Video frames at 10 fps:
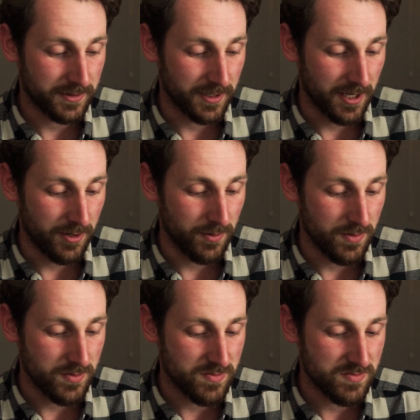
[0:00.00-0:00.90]

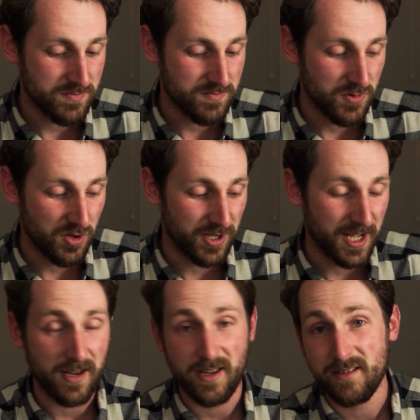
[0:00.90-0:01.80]
So more than
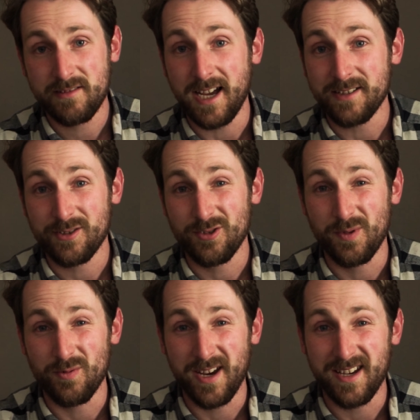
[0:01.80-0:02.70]
likely taxes will
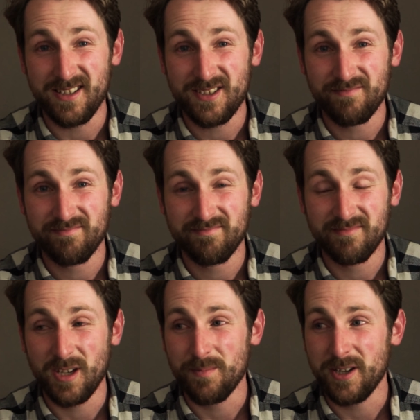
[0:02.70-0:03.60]
be raised,
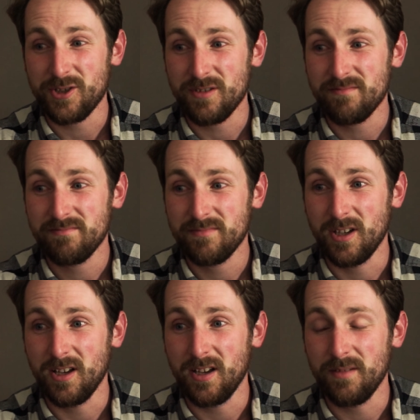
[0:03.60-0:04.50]
I imagine,
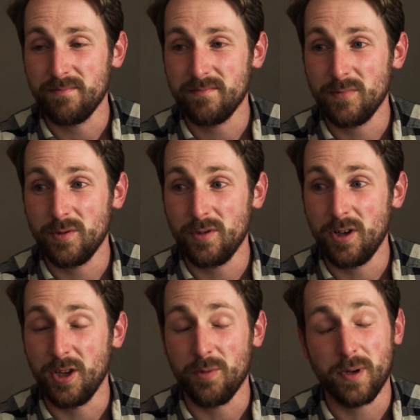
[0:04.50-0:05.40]
and
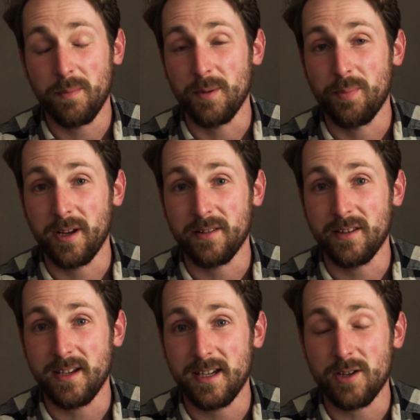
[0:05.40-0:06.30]
they'll probably
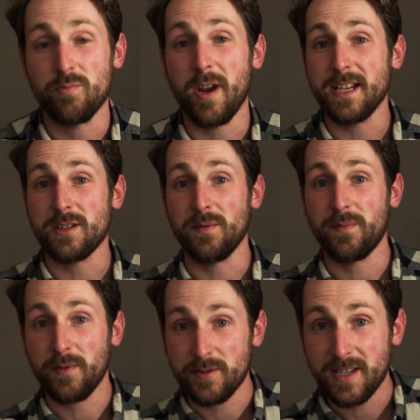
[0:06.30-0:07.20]
bring the rate
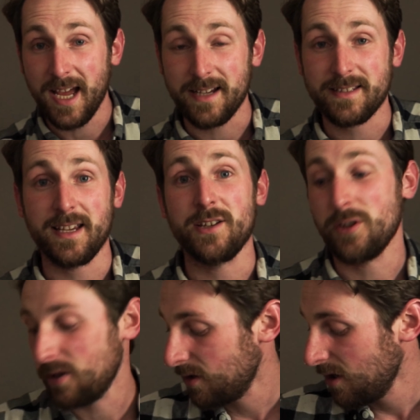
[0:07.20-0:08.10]
of
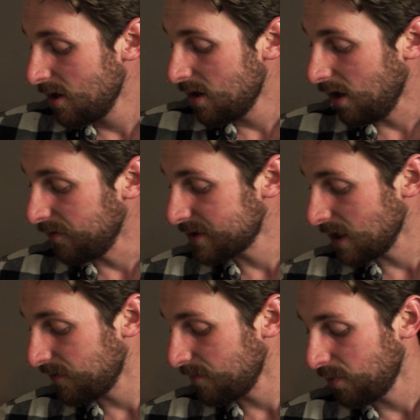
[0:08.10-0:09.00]
taxation on the
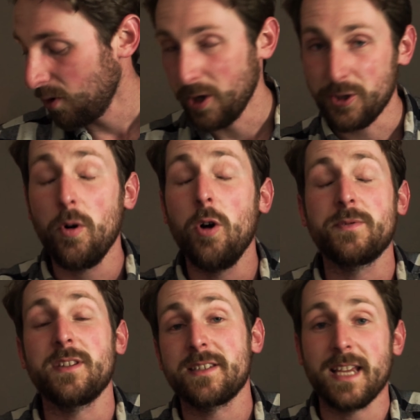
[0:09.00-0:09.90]
self-employed
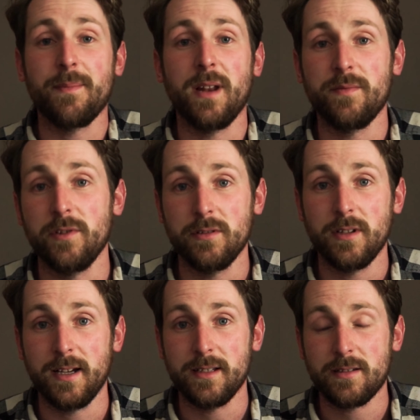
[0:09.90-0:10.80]
up to the same
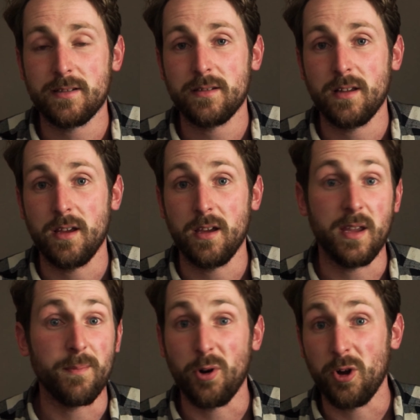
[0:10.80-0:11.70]
level as
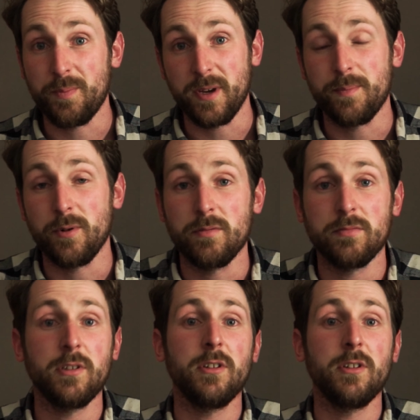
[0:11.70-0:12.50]
employed people,